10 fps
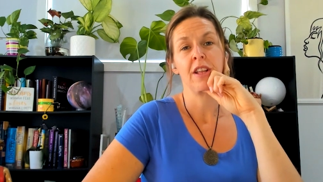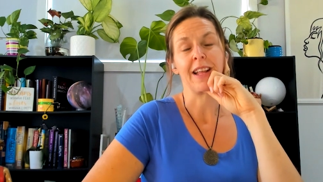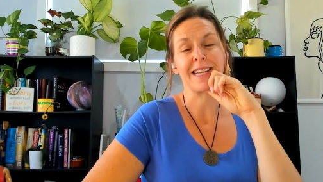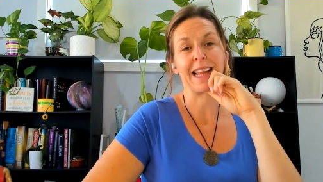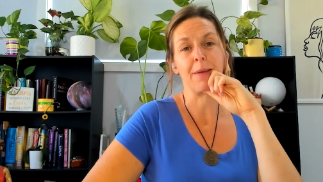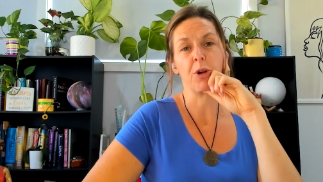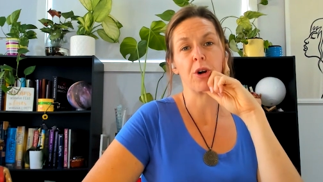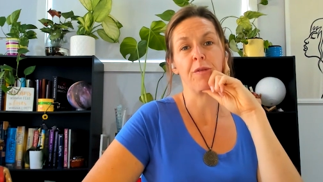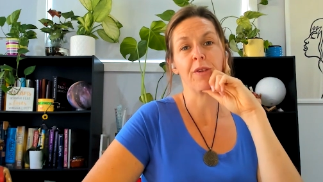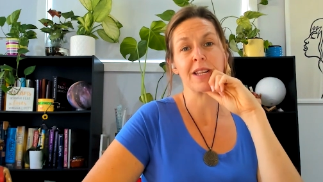That's Claim Your
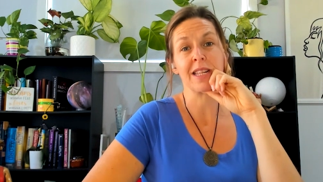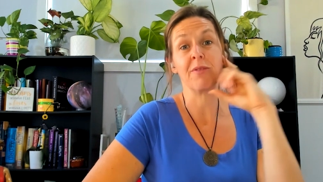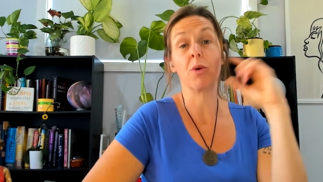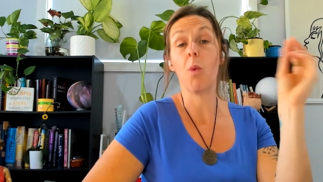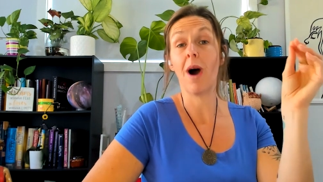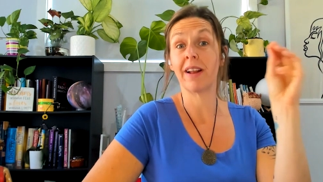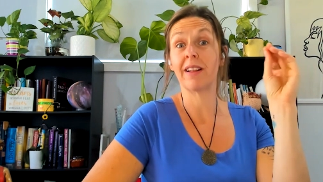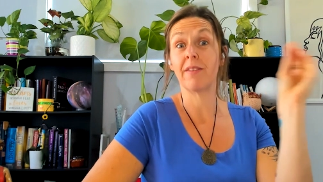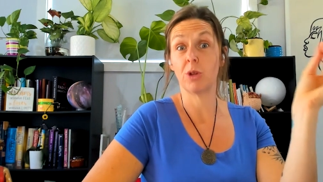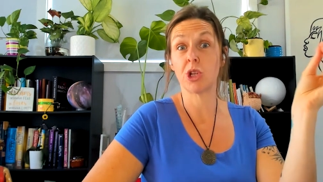Confidence Level 1
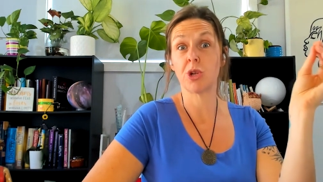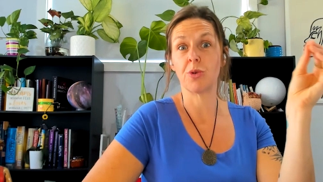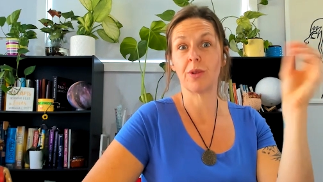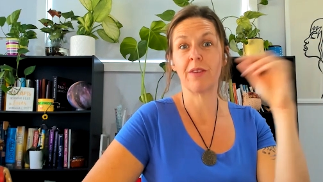and Level 2.